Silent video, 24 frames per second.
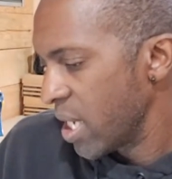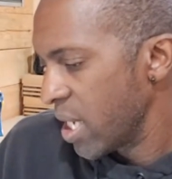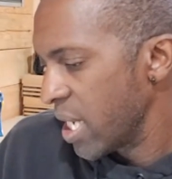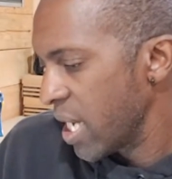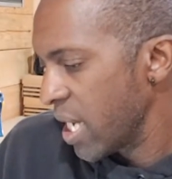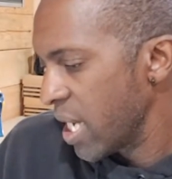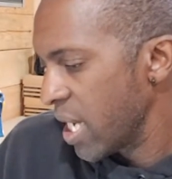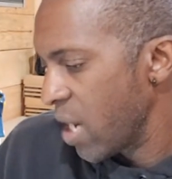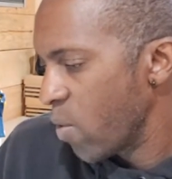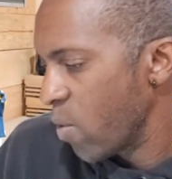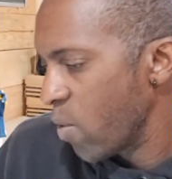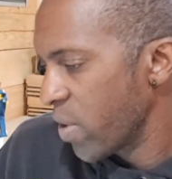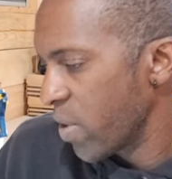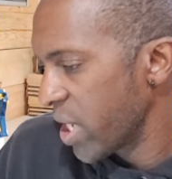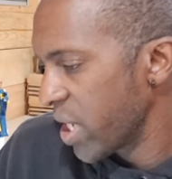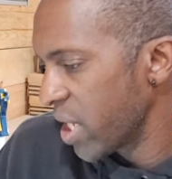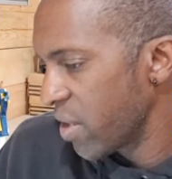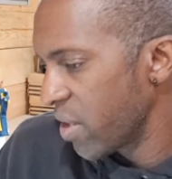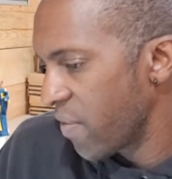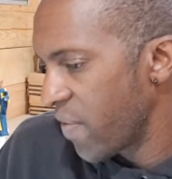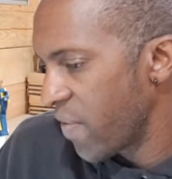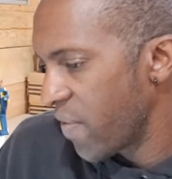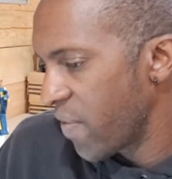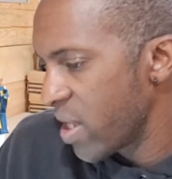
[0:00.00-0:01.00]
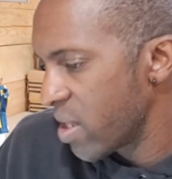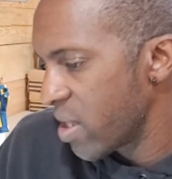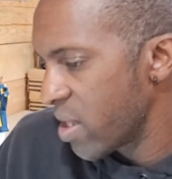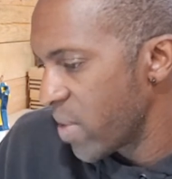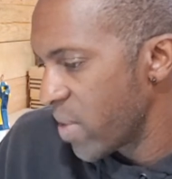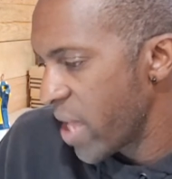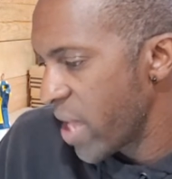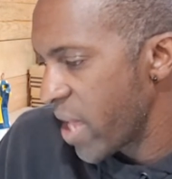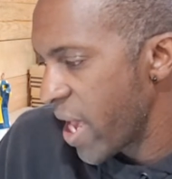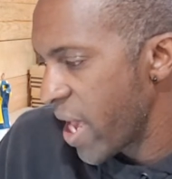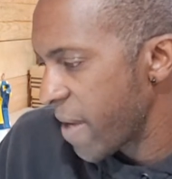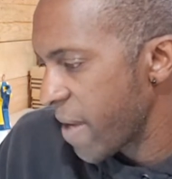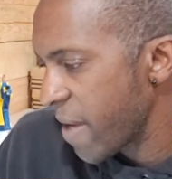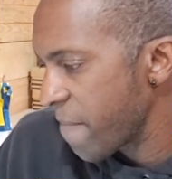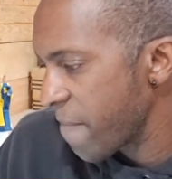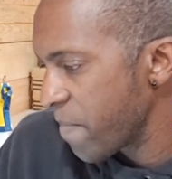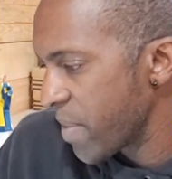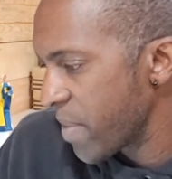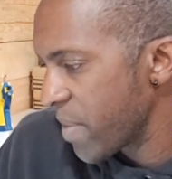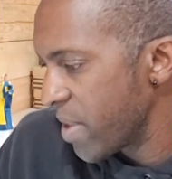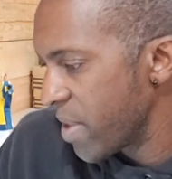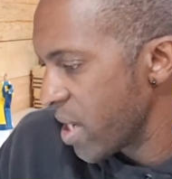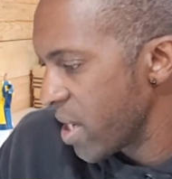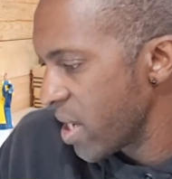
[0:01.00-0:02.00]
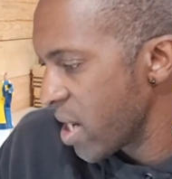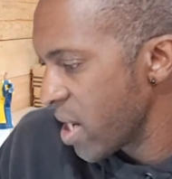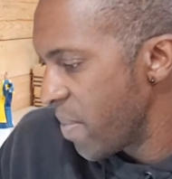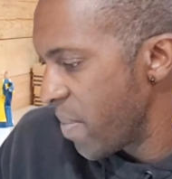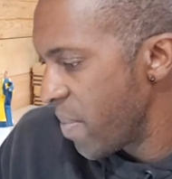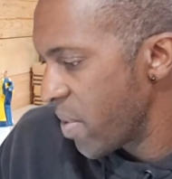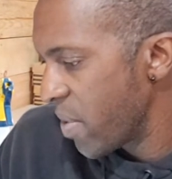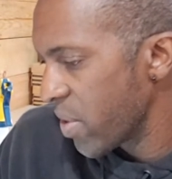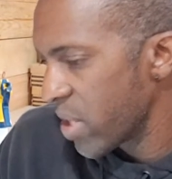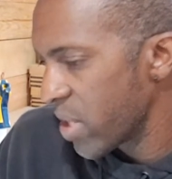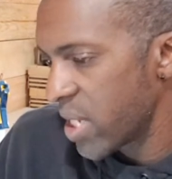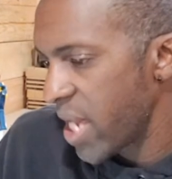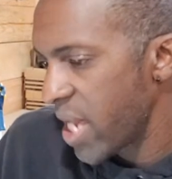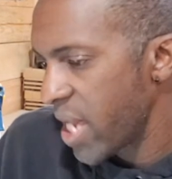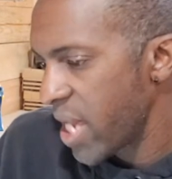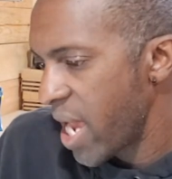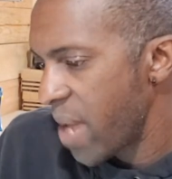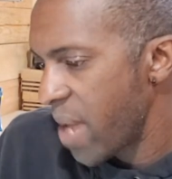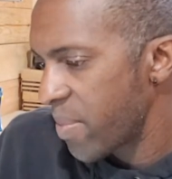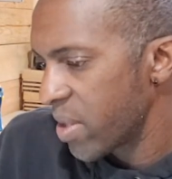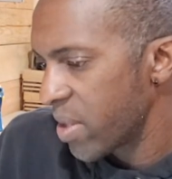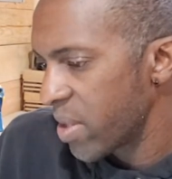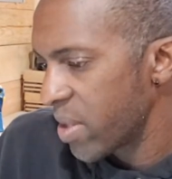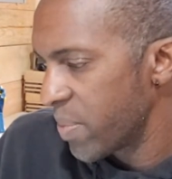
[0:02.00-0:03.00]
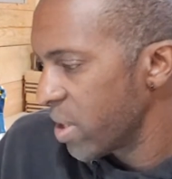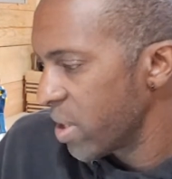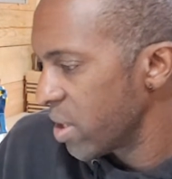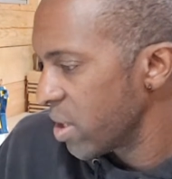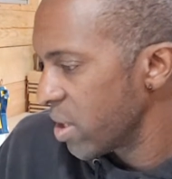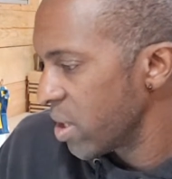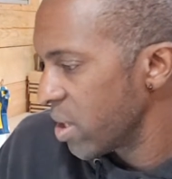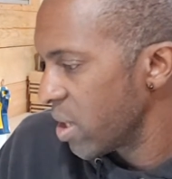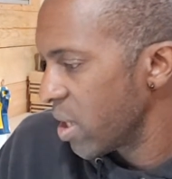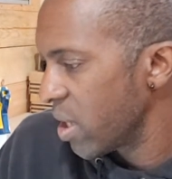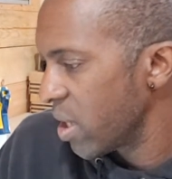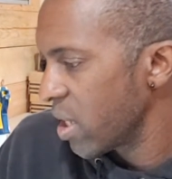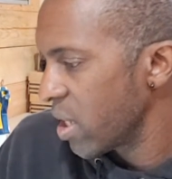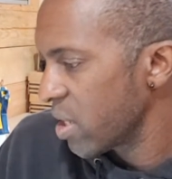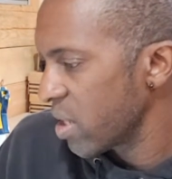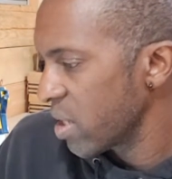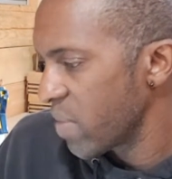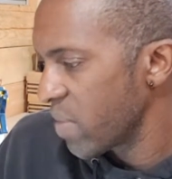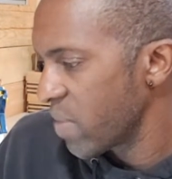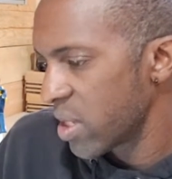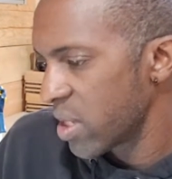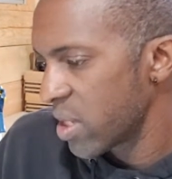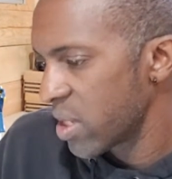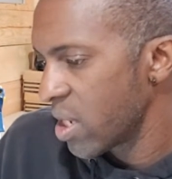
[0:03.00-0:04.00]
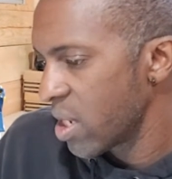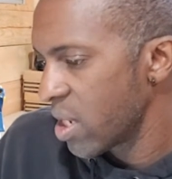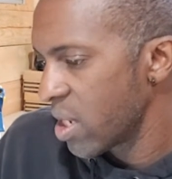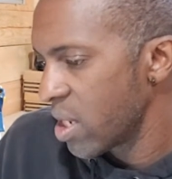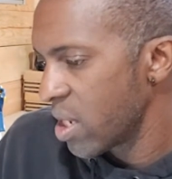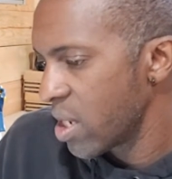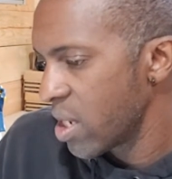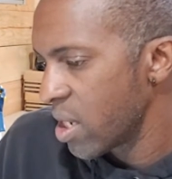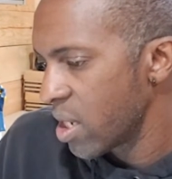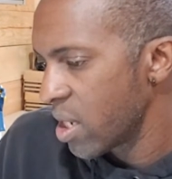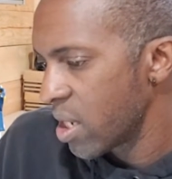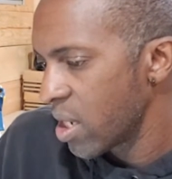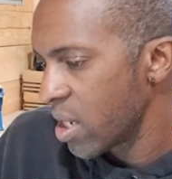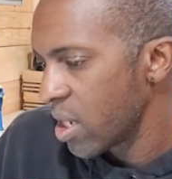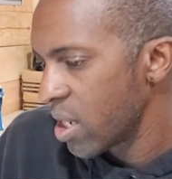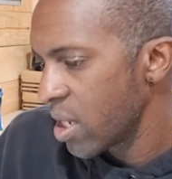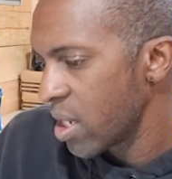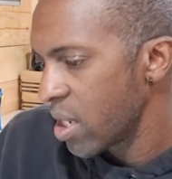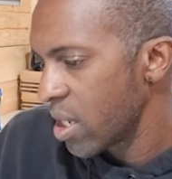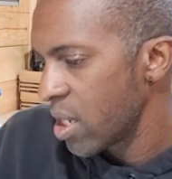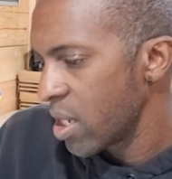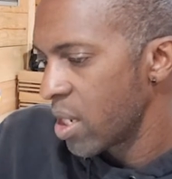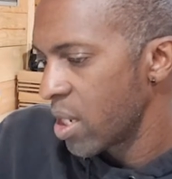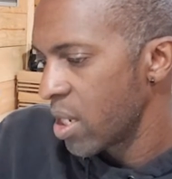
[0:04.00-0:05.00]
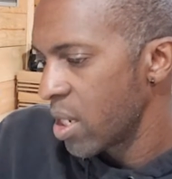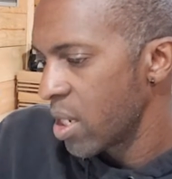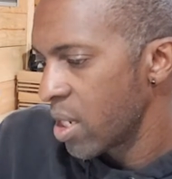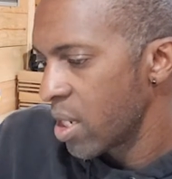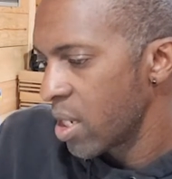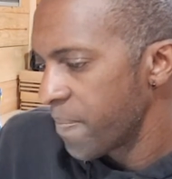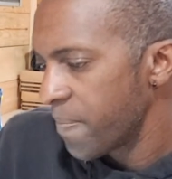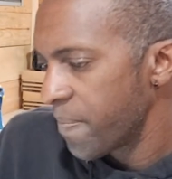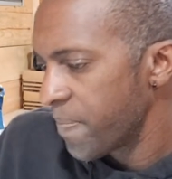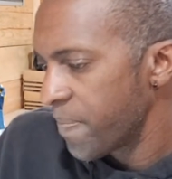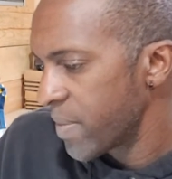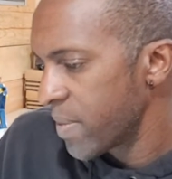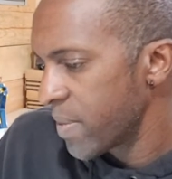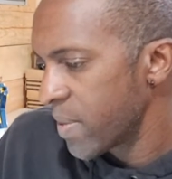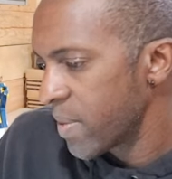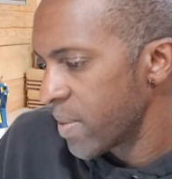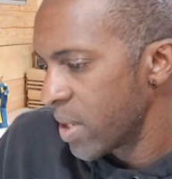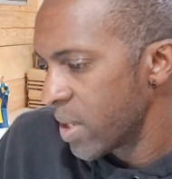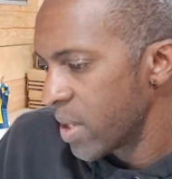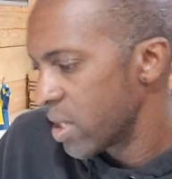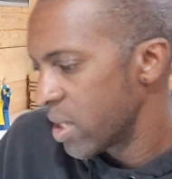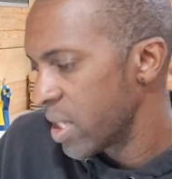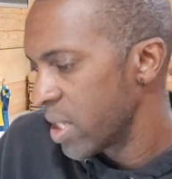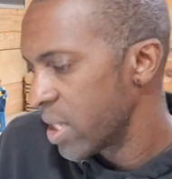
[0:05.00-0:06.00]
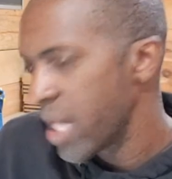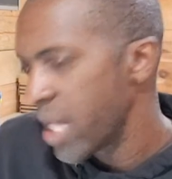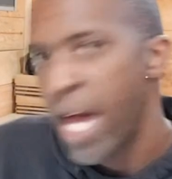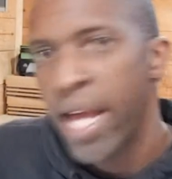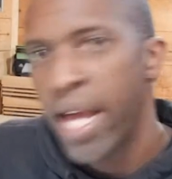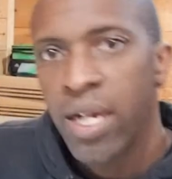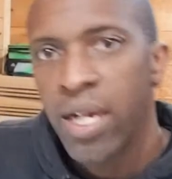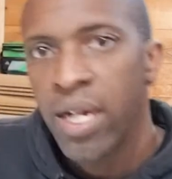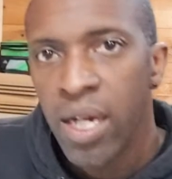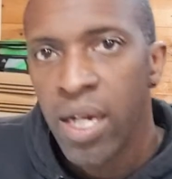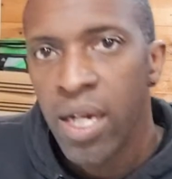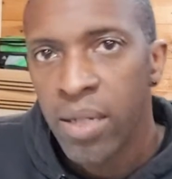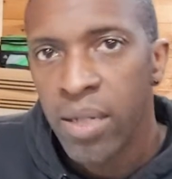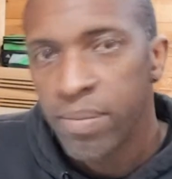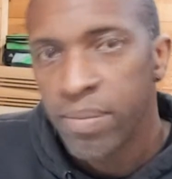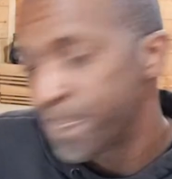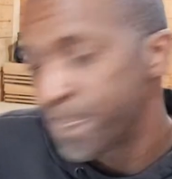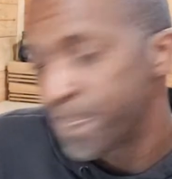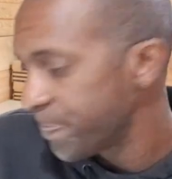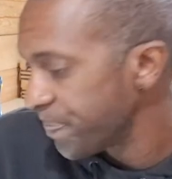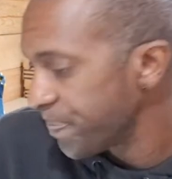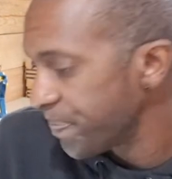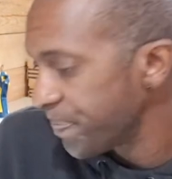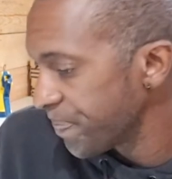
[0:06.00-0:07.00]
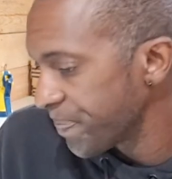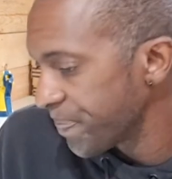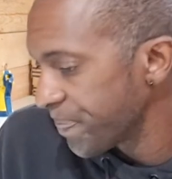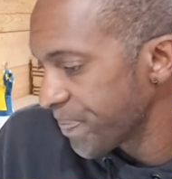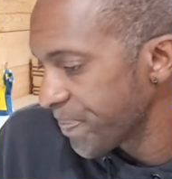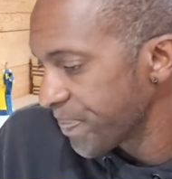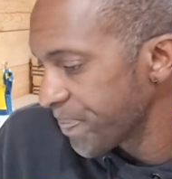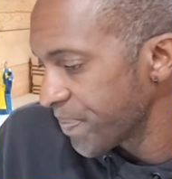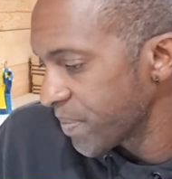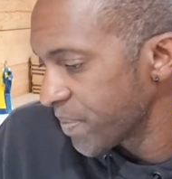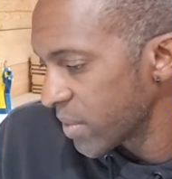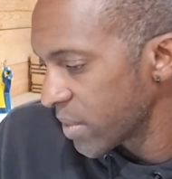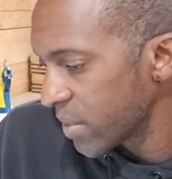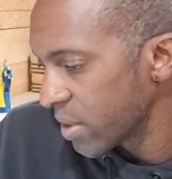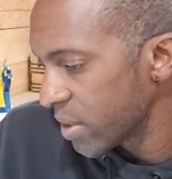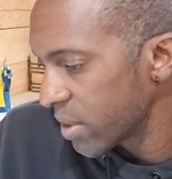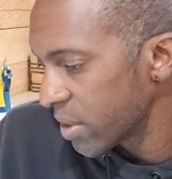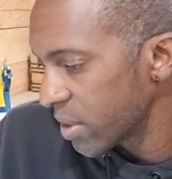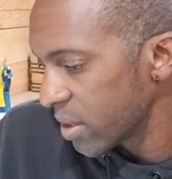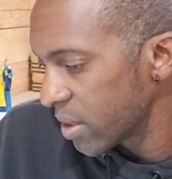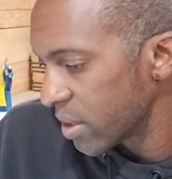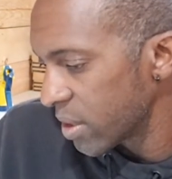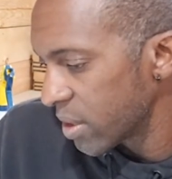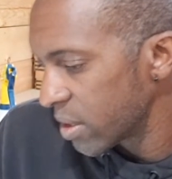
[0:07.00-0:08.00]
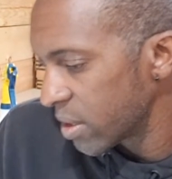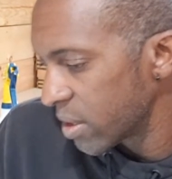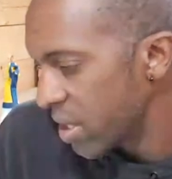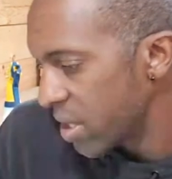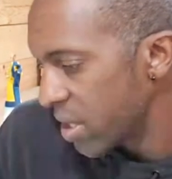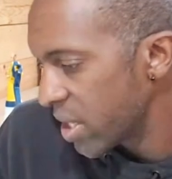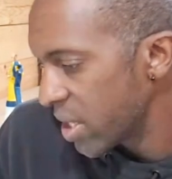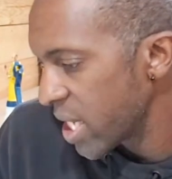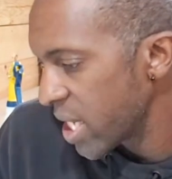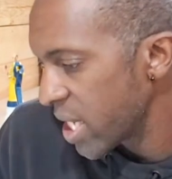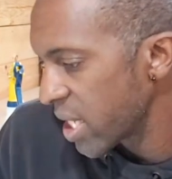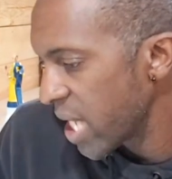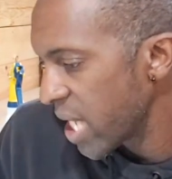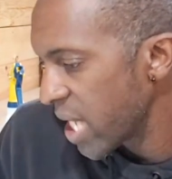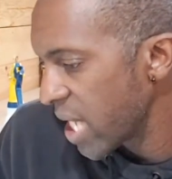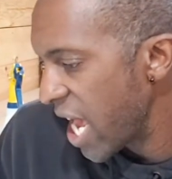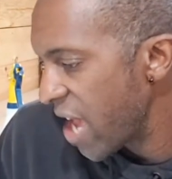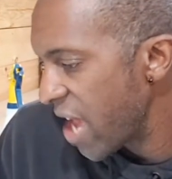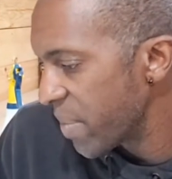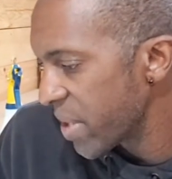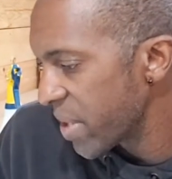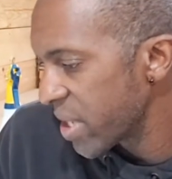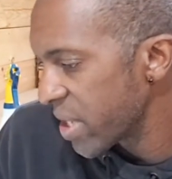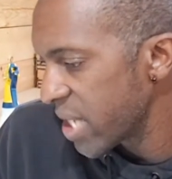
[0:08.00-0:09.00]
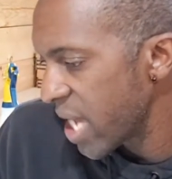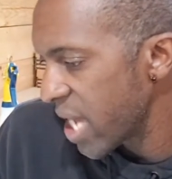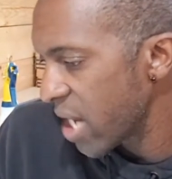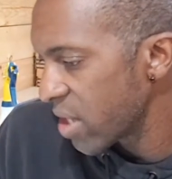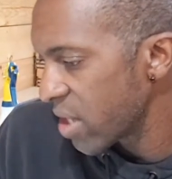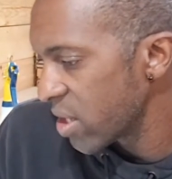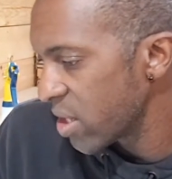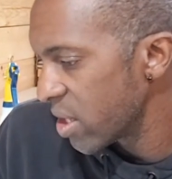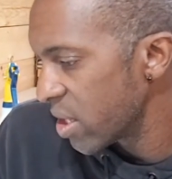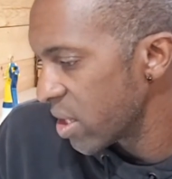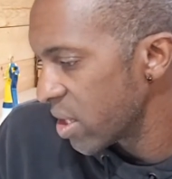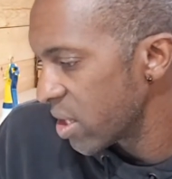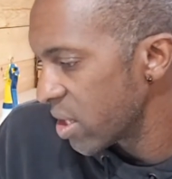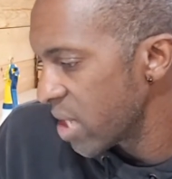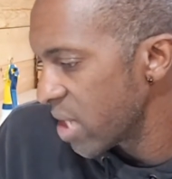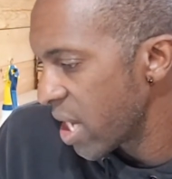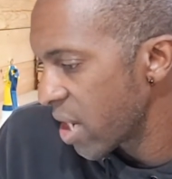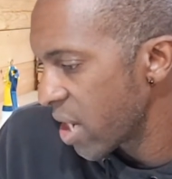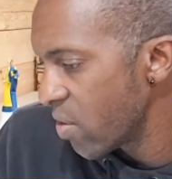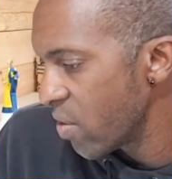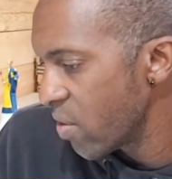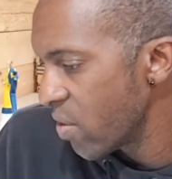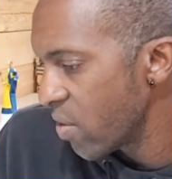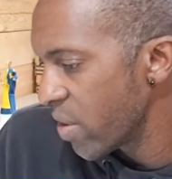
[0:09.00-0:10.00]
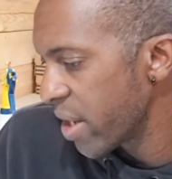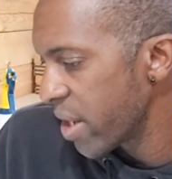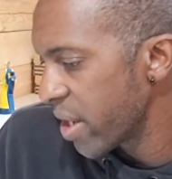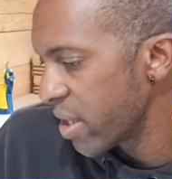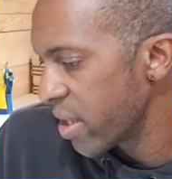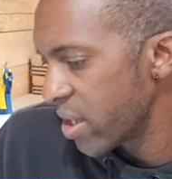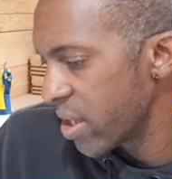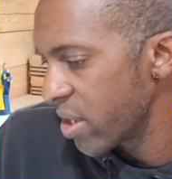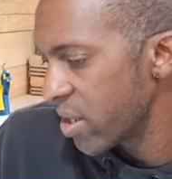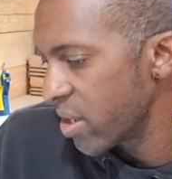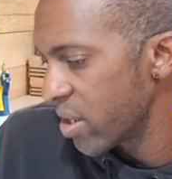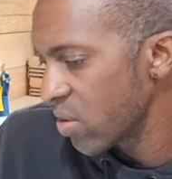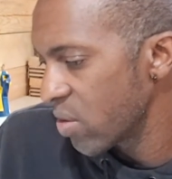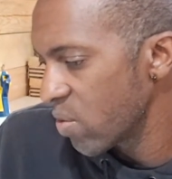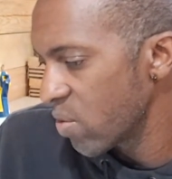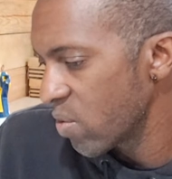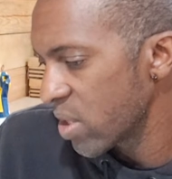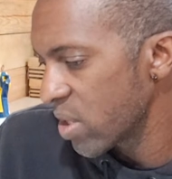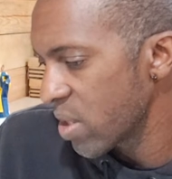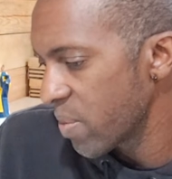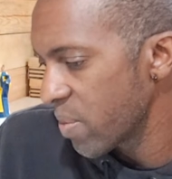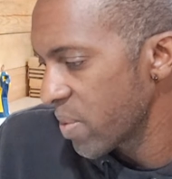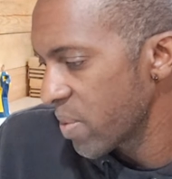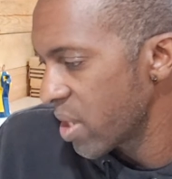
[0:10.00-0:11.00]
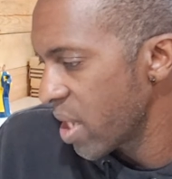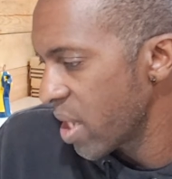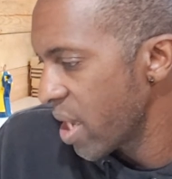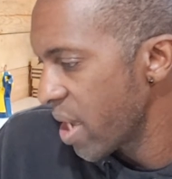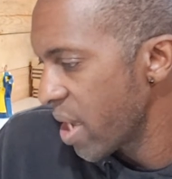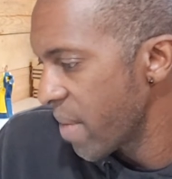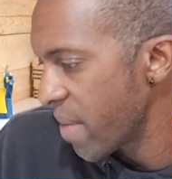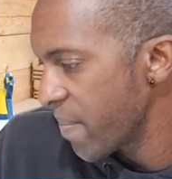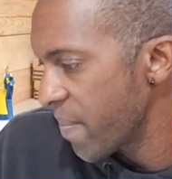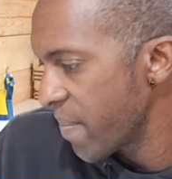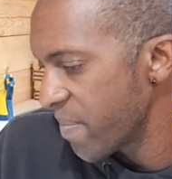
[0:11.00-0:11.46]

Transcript: I wanted to get the faded black thing up on his tablet, but I guess my son is not. It says live, but it's not going on here. So what's up with that?